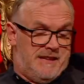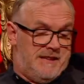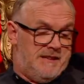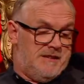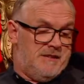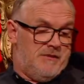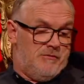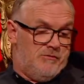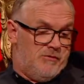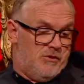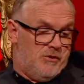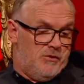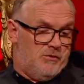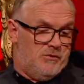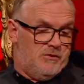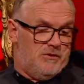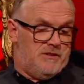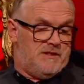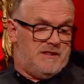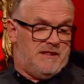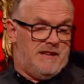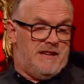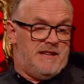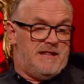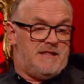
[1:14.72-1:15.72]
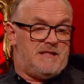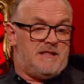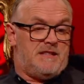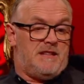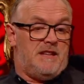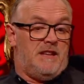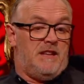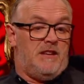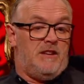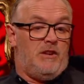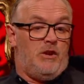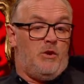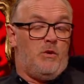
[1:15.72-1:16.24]
in the rules
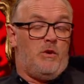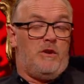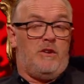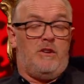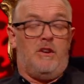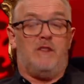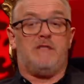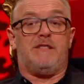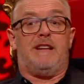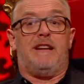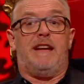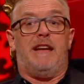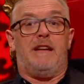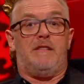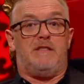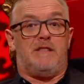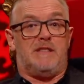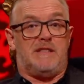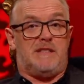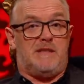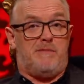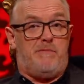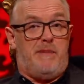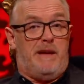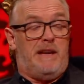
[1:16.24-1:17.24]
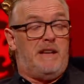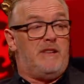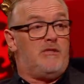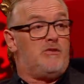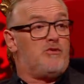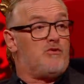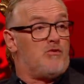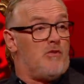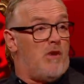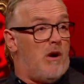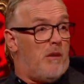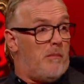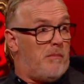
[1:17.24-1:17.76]
is that you are not allowed to spill a
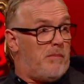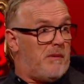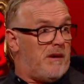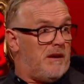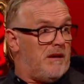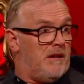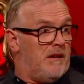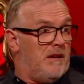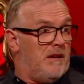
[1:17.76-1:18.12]
drop.